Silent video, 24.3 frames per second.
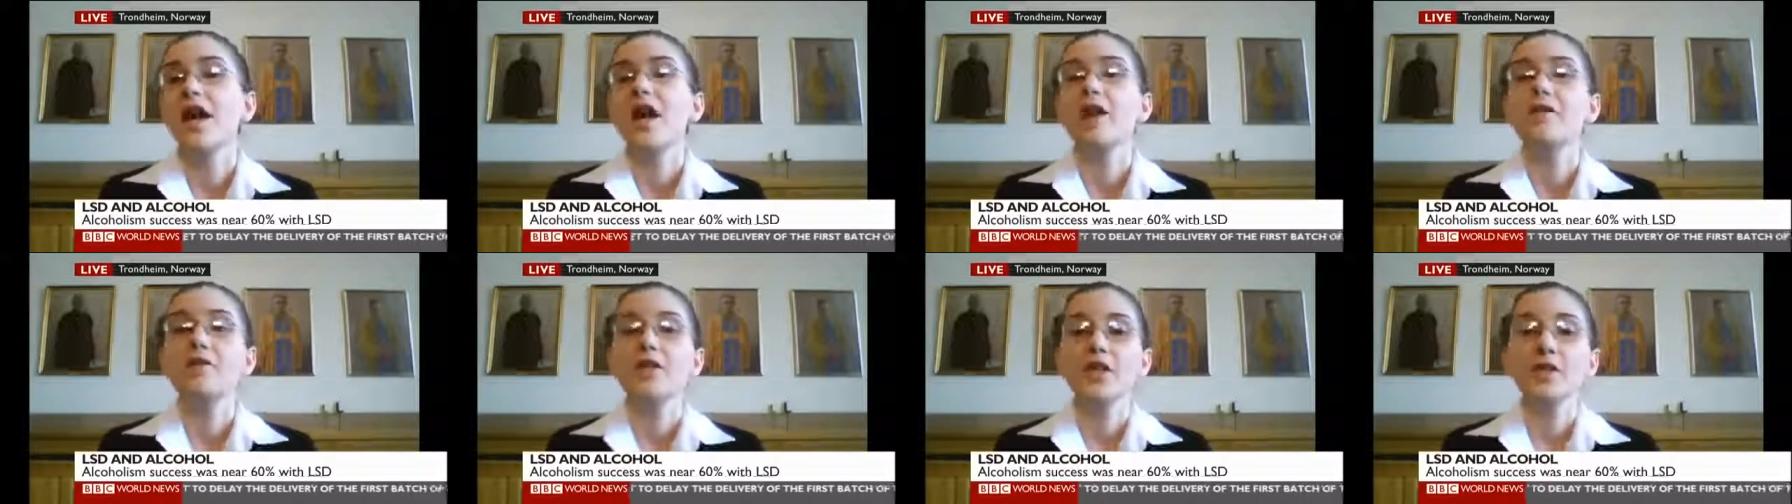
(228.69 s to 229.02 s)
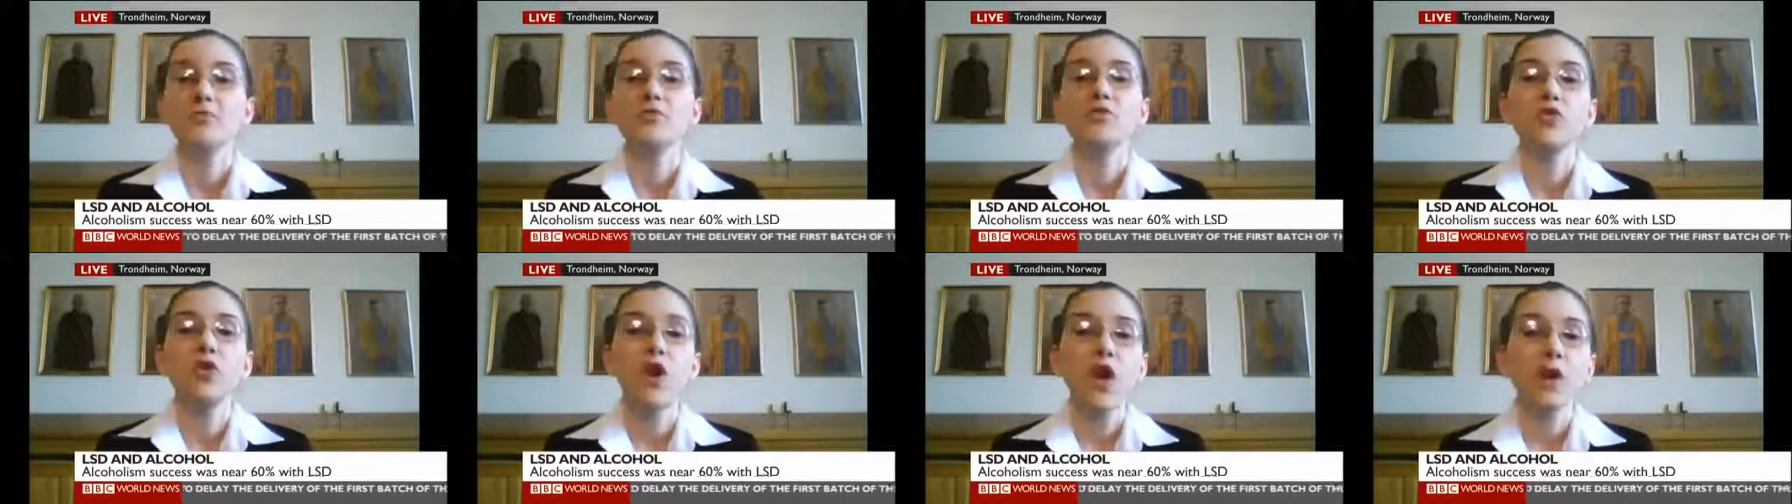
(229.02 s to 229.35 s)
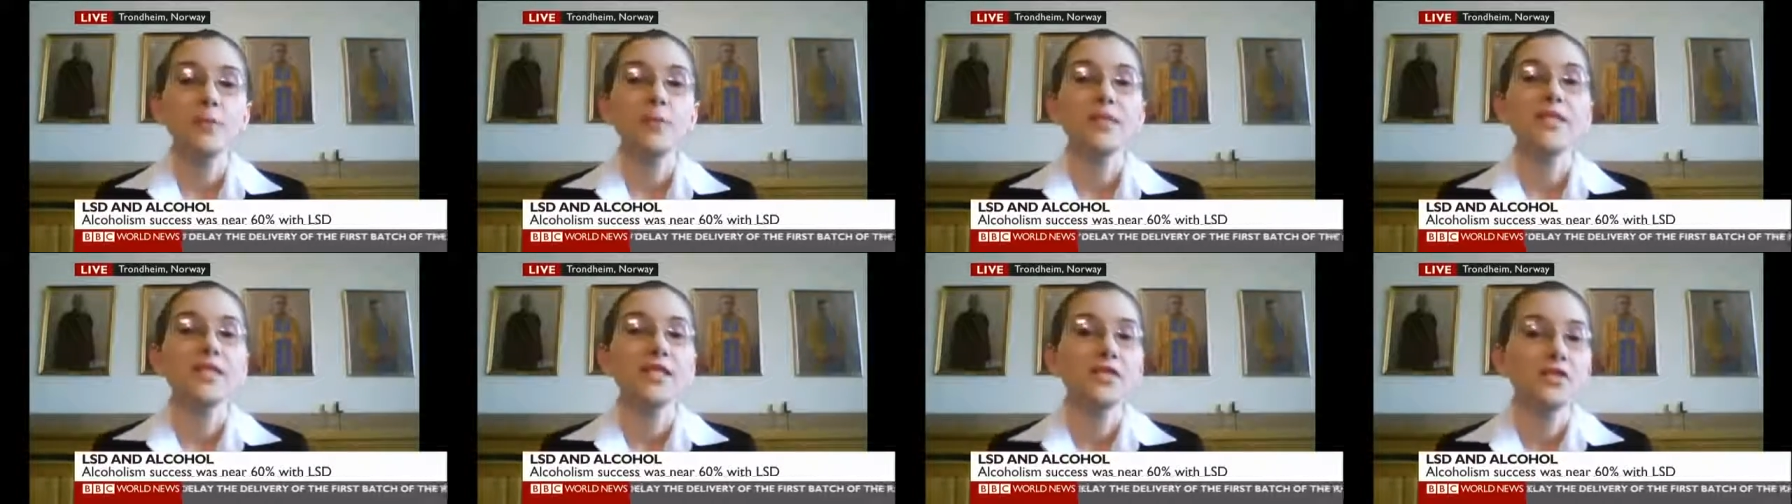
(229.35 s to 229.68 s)
a very
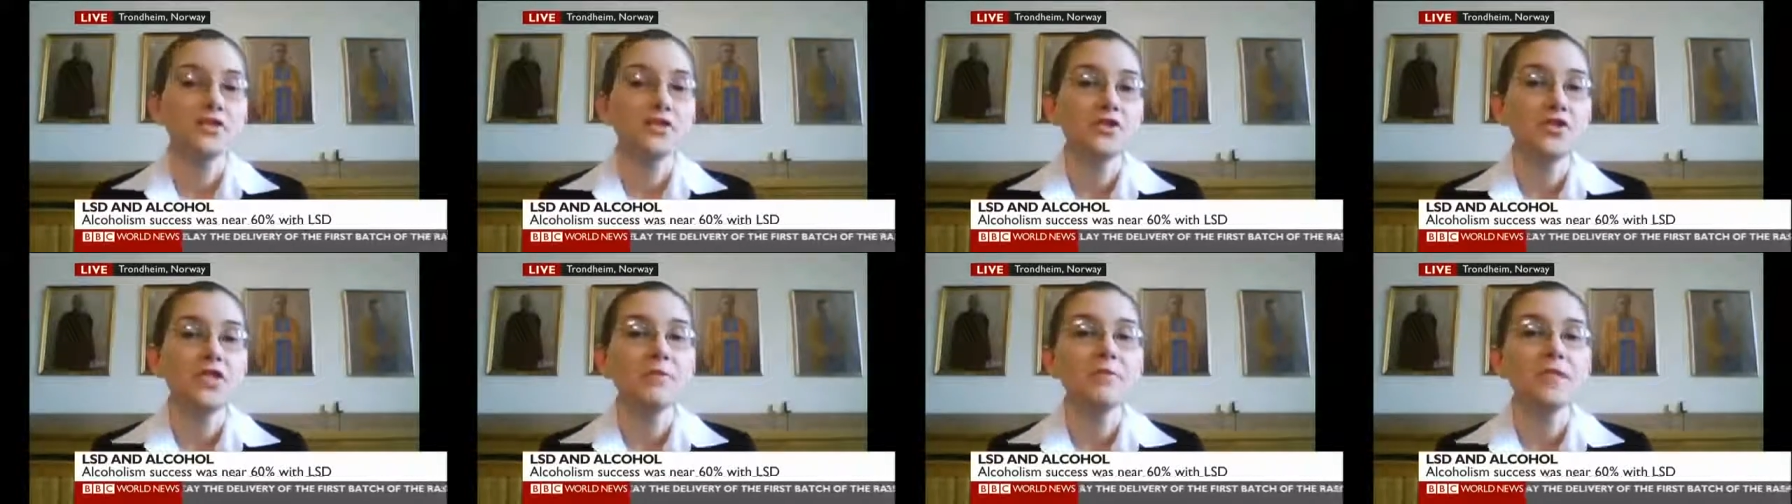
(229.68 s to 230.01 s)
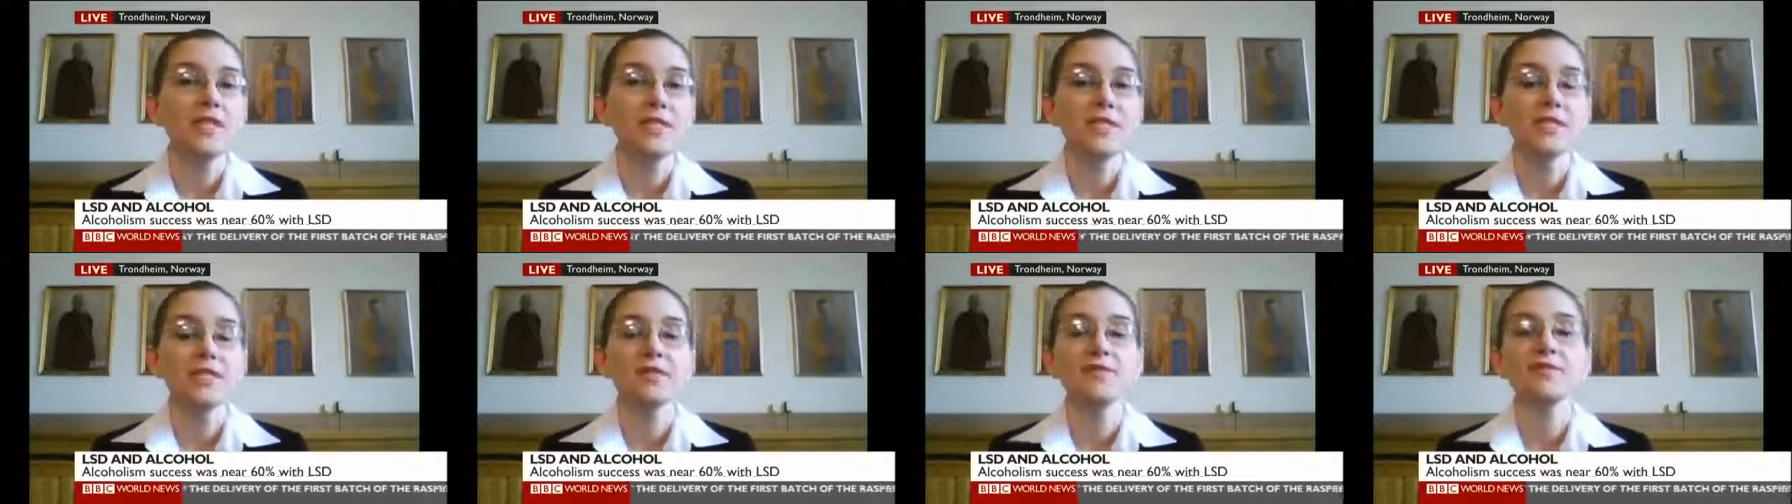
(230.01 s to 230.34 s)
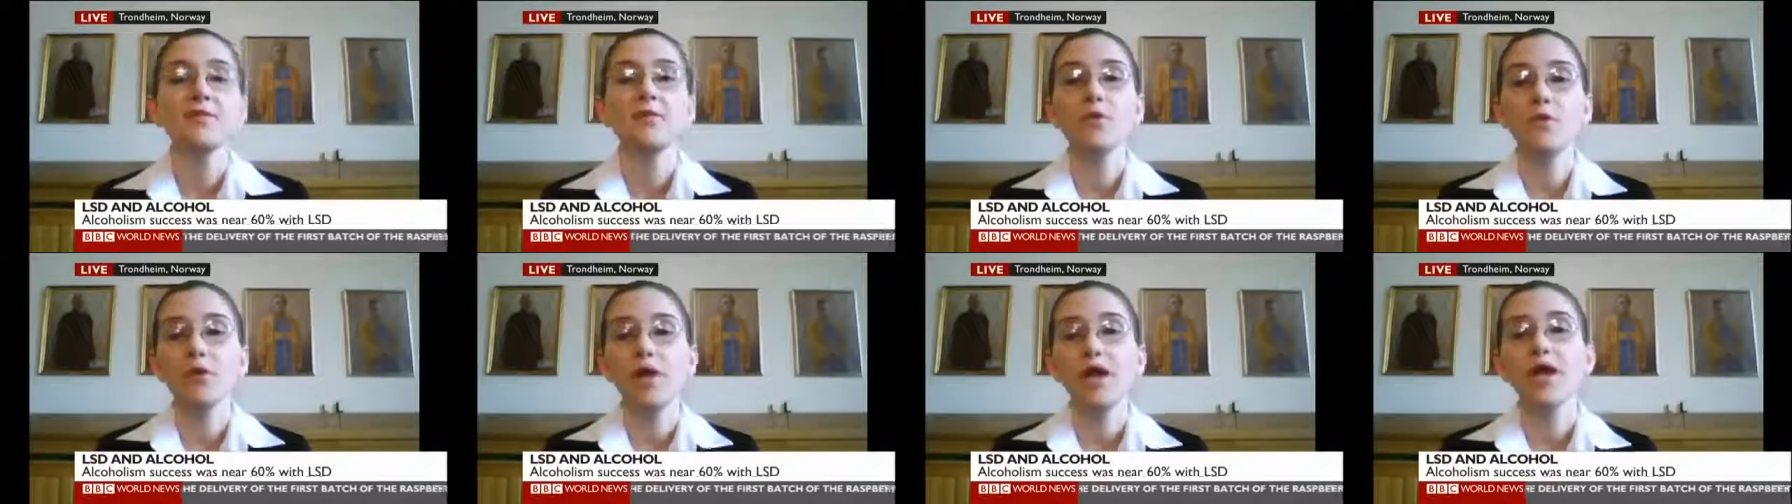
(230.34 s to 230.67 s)
promising treatment
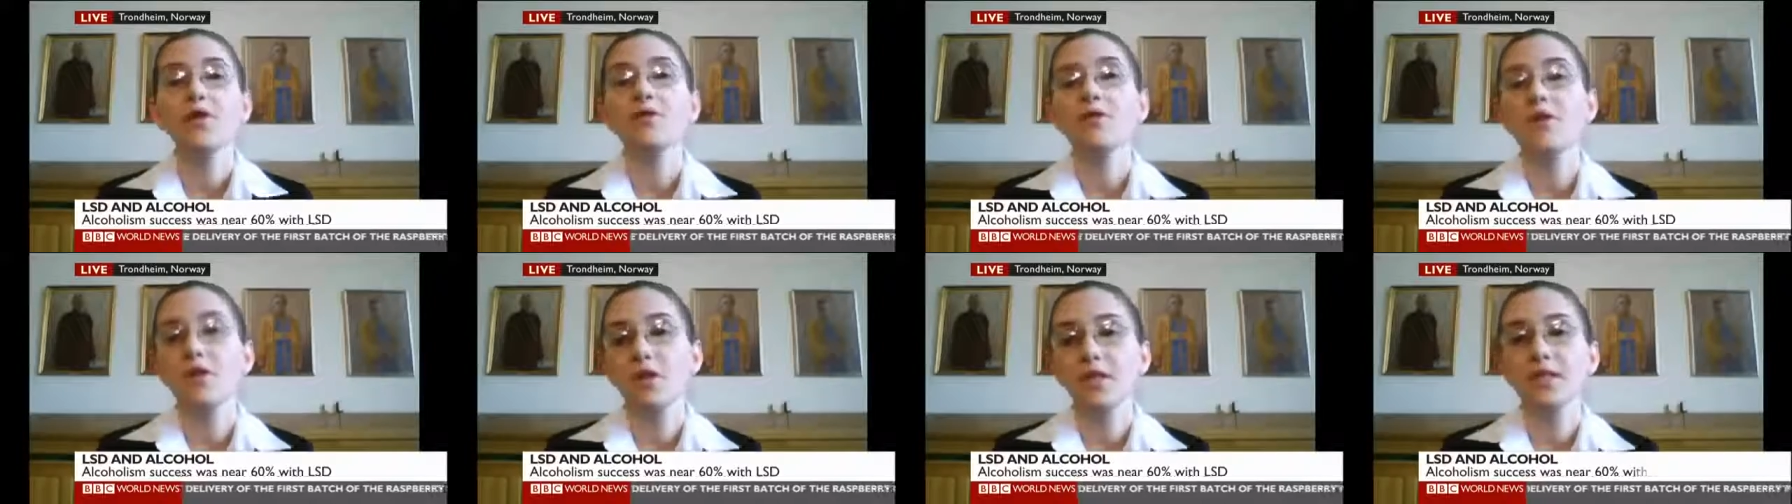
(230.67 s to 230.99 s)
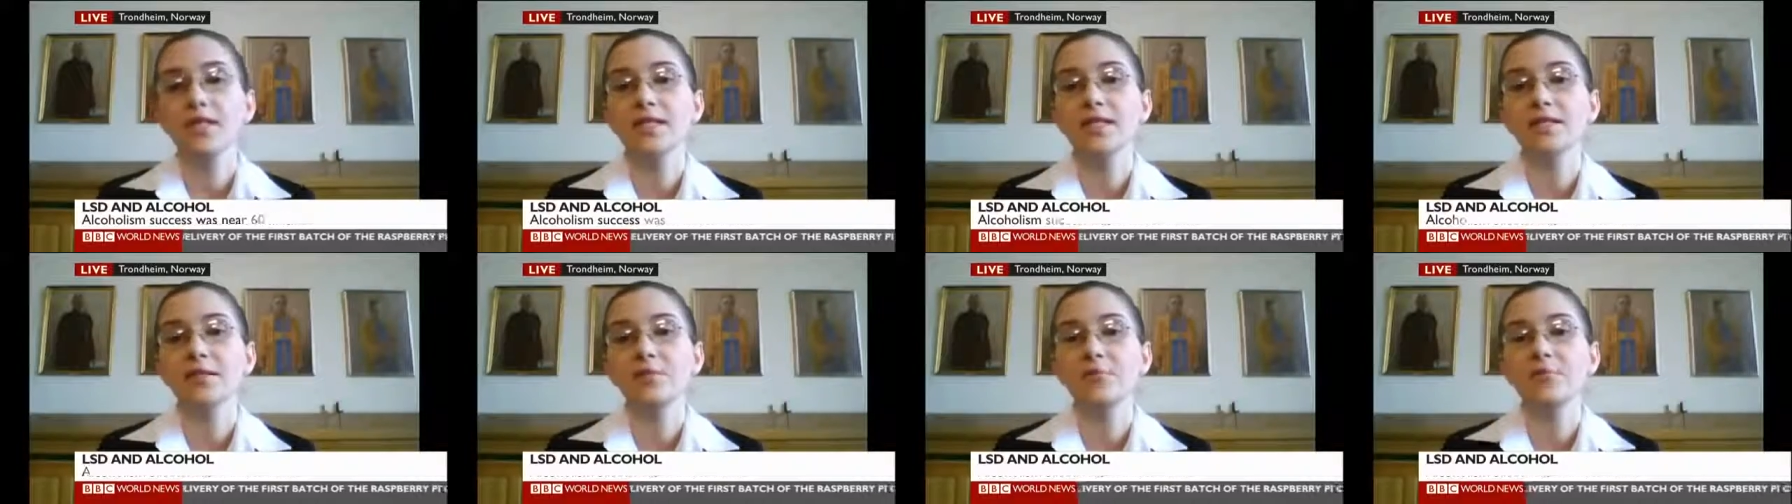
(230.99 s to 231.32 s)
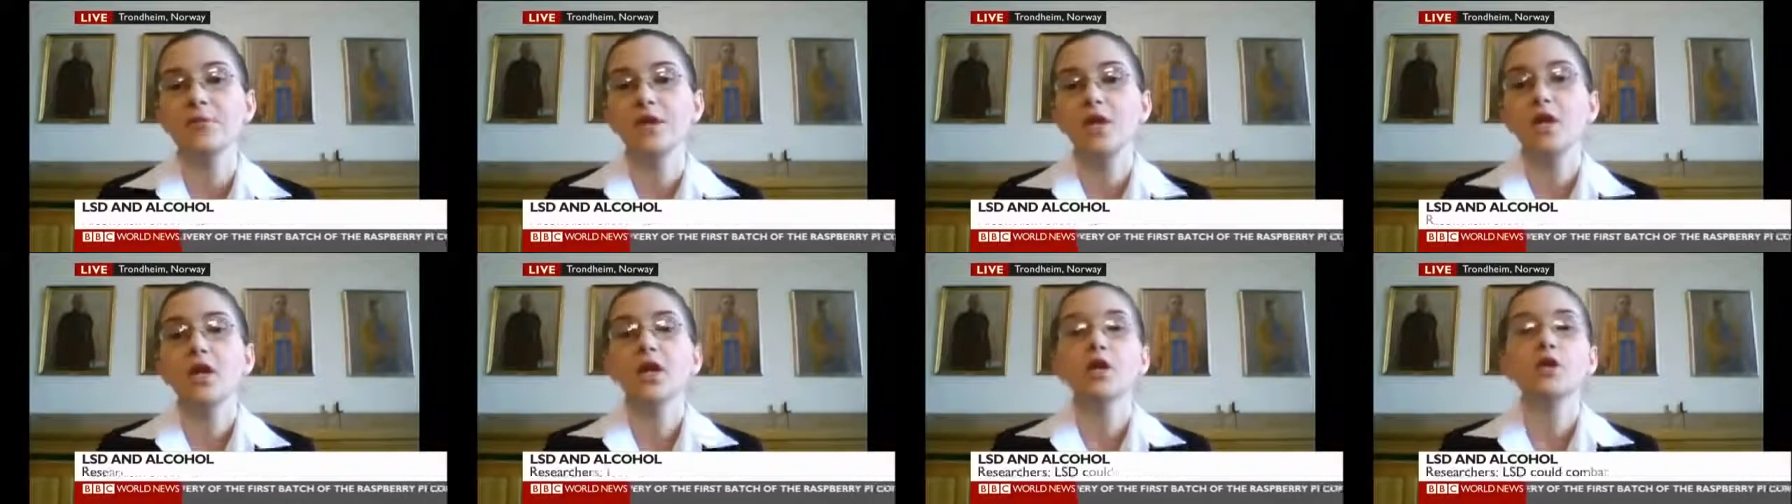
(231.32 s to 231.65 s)
for alcoholism